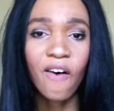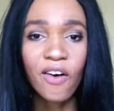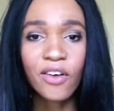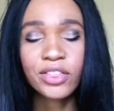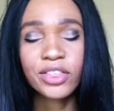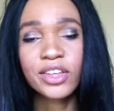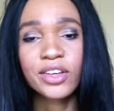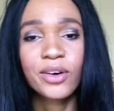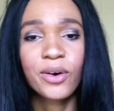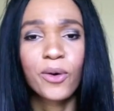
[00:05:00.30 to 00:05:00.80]

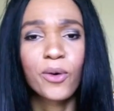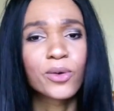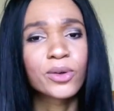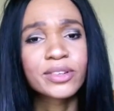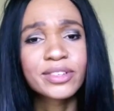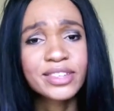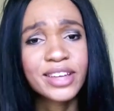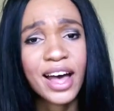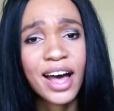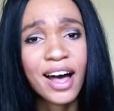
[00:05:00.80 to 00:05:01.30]
All the
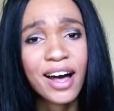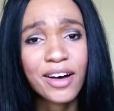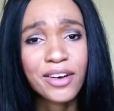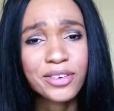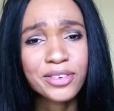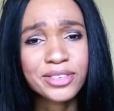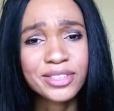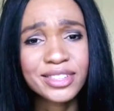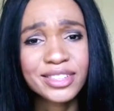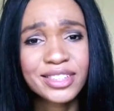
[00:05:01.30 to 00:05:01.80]
old
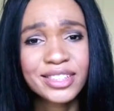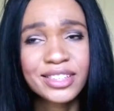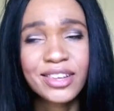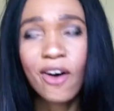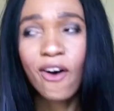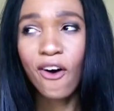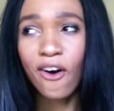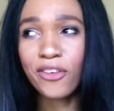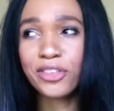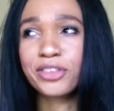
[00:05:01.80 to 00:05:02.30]
towns,
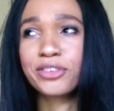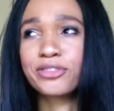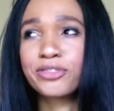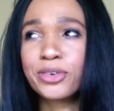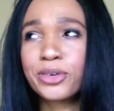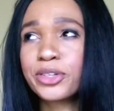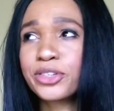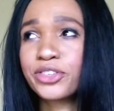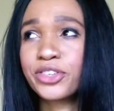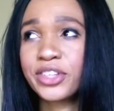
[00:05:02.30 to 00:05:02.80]
all the
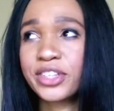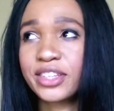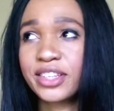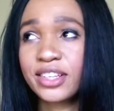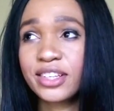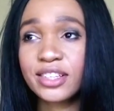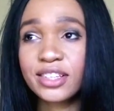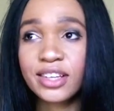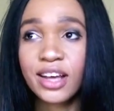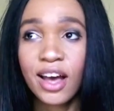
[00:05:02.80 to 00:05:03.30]

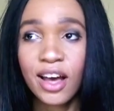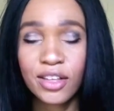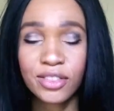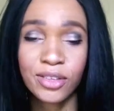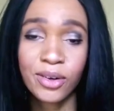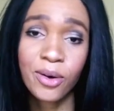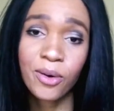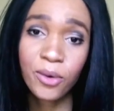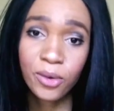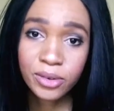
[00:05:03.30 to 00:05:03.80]
fortresses,
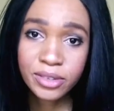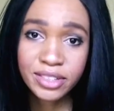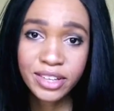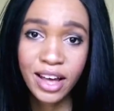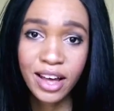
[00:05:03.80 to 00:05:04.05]
the old